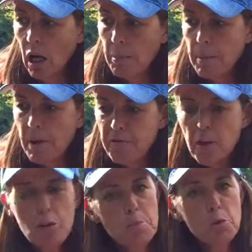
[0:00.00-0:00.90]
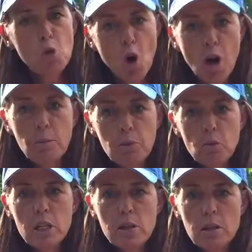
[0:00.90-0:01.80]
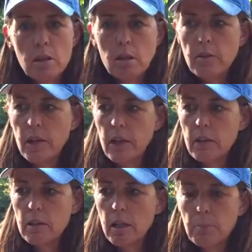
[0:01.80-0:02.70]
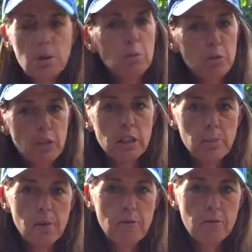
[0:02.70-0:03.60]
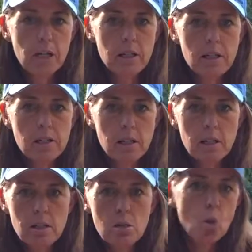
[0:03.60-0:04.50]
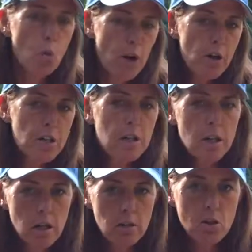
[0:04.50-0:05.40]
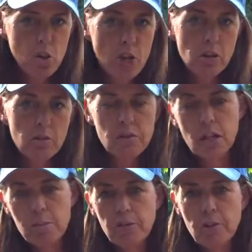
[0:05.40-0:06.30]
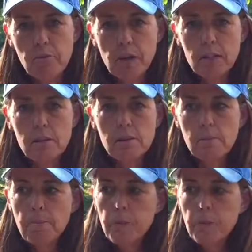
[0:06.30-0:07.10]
But by far the most common reason that people develop arthritis is a wear and tear degenerative type of arthritis.